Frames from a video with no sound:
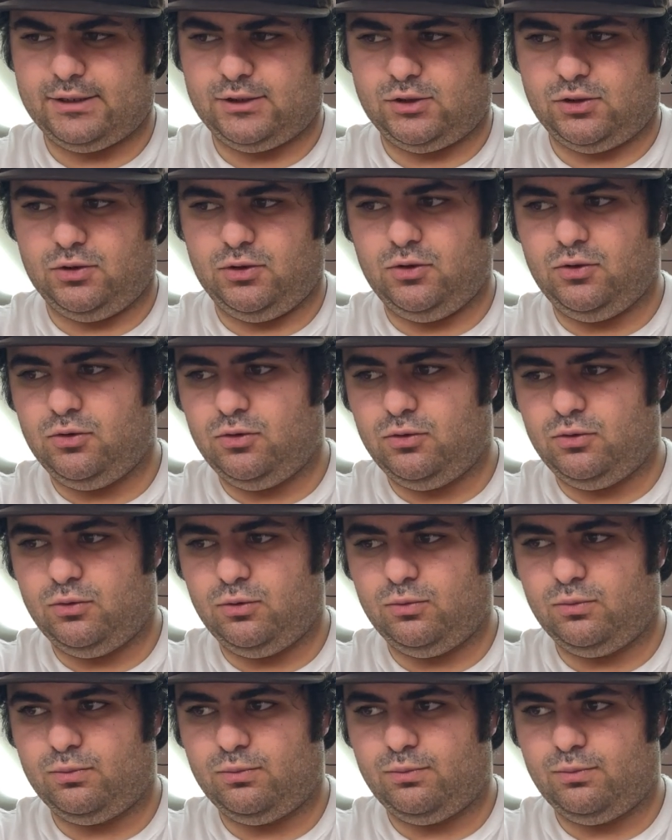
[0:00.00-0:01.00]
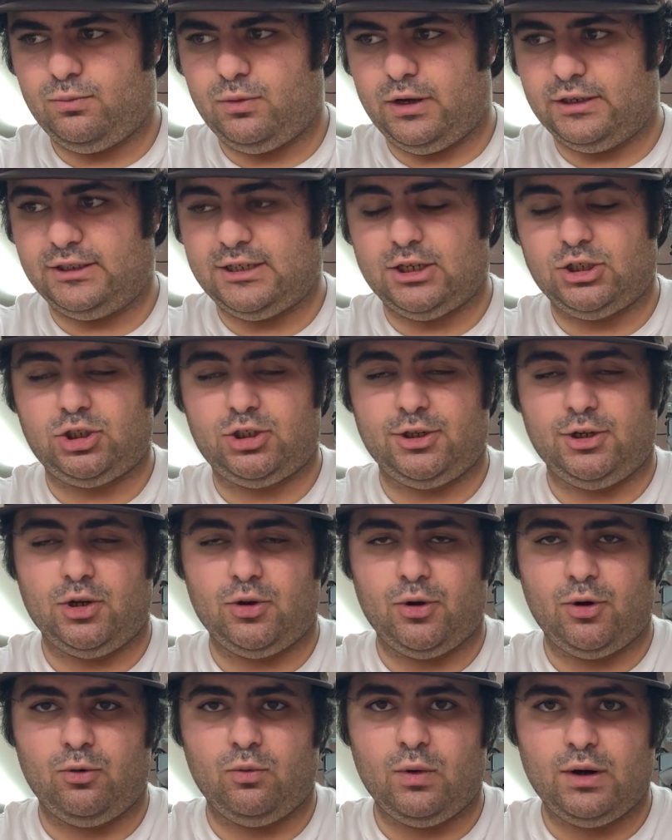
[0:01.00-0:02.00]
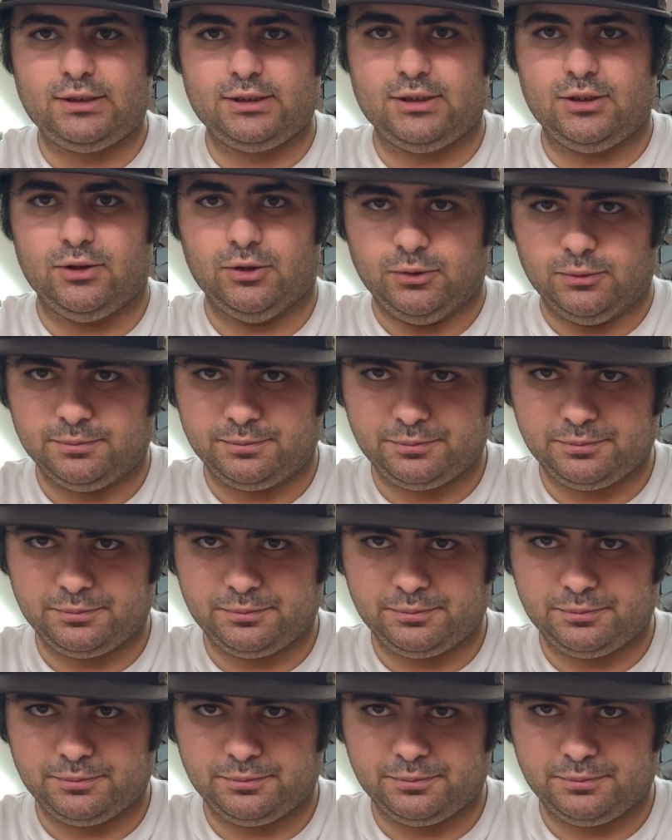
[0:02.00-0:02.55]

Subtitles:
So you essentially don't know what to do.